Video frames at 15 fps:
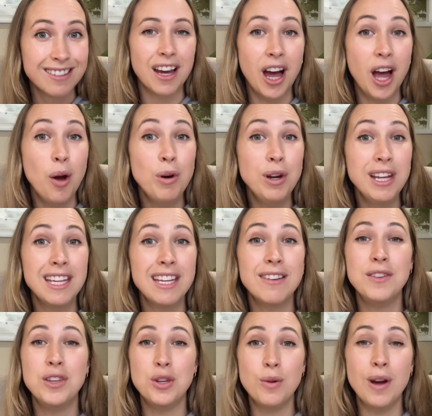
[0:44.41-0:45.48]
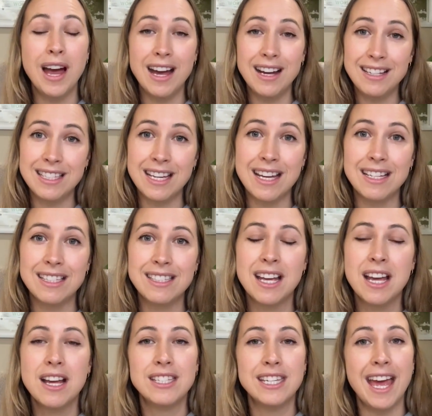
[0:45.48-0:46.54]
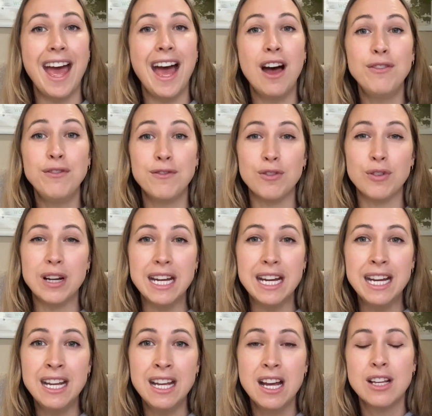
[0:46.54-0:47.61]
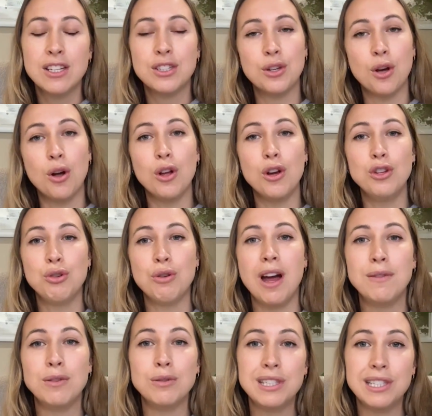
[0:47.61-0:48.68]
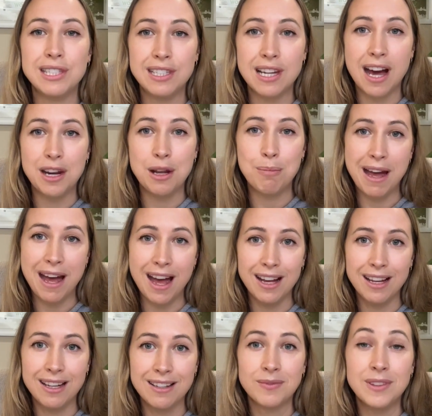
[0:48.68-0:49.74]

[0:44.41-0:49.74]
I want to give you access to our free solo travel starter pack.